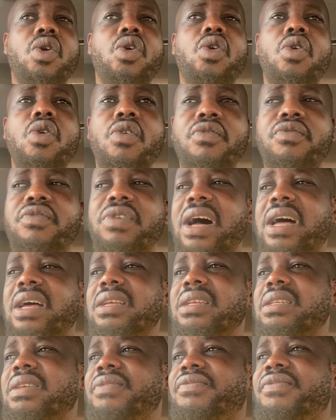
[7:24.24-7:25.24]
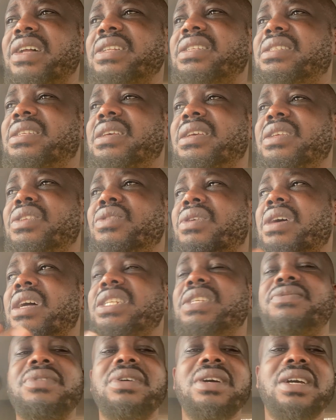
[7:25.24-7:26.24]
In fact, you
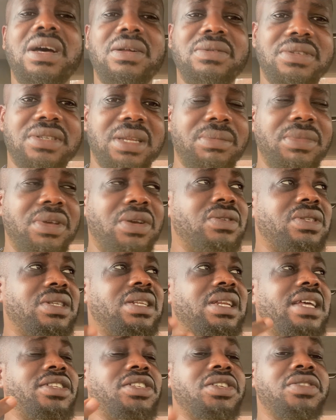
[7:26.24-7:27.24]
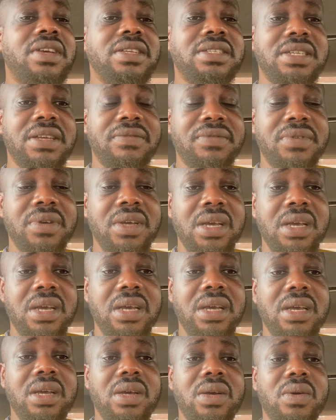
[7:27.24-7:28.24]
can't even count them, because in Nigeria,
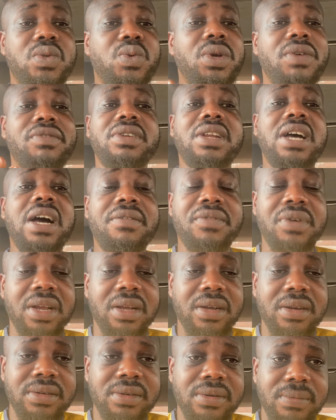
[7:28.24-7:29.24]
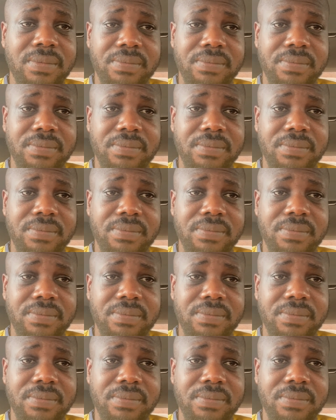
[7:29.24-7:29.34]
do we even have record?